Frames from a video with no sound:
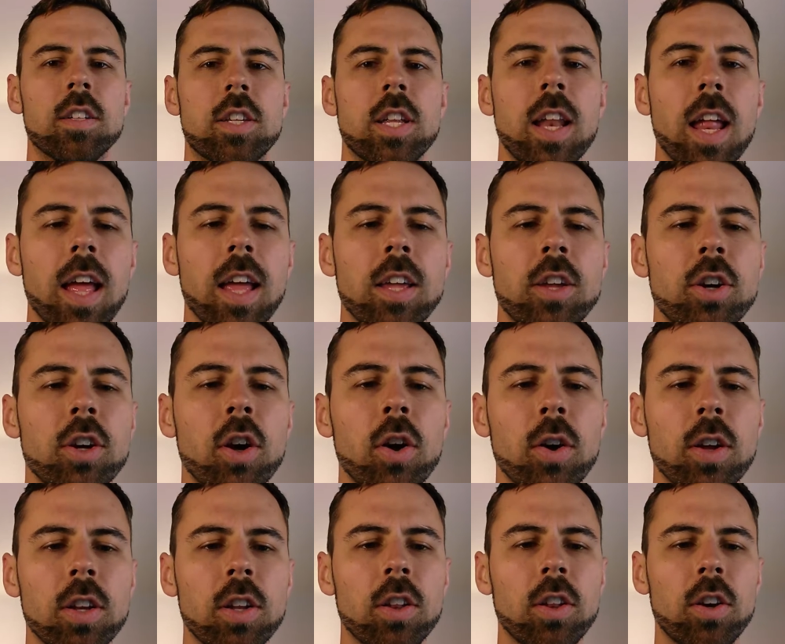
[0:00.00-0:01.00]
Today, you're
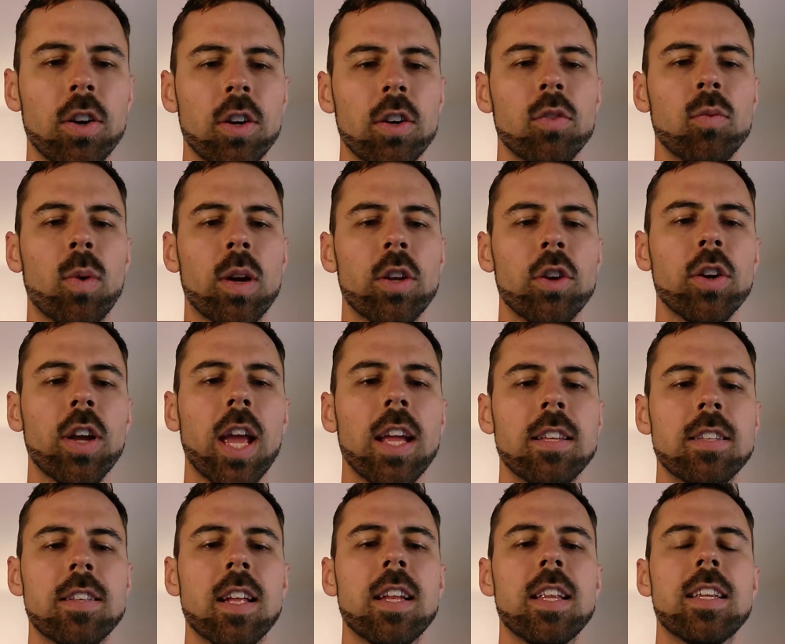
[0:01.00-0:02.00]
going to learn what your
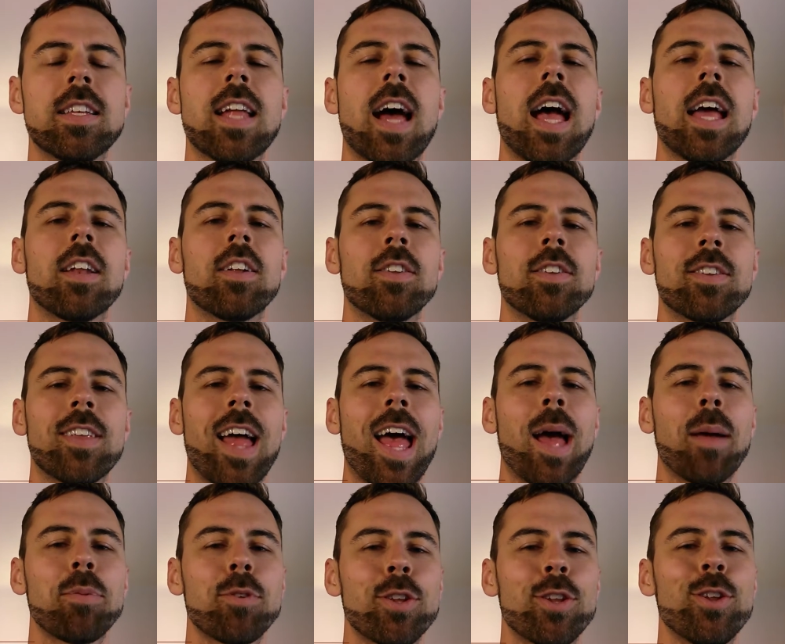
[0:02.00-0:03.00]
case study titles
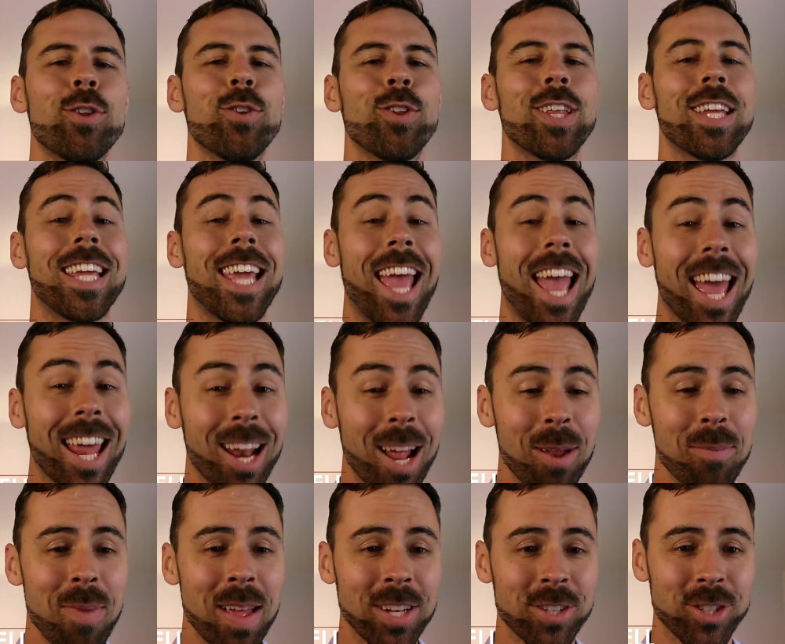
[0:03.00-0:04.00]
absolutely
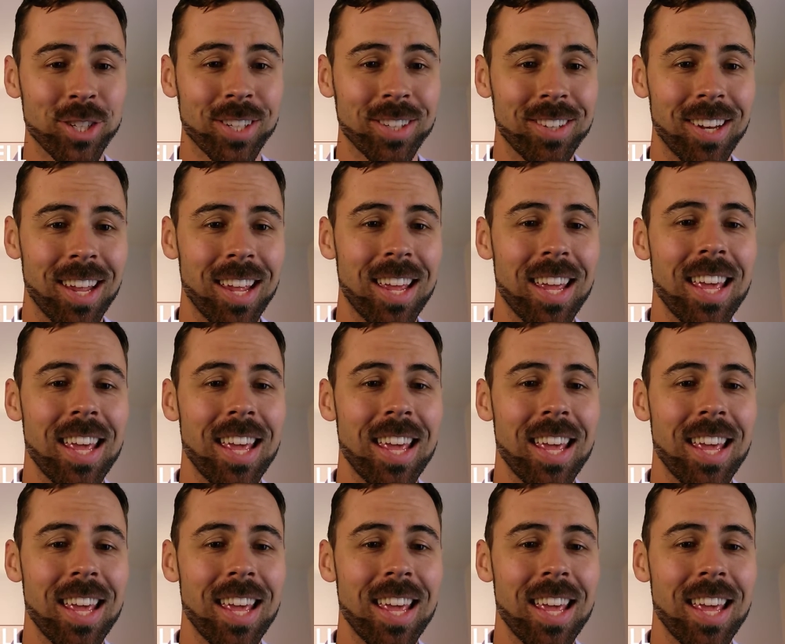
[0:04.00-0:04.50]
cannot mention,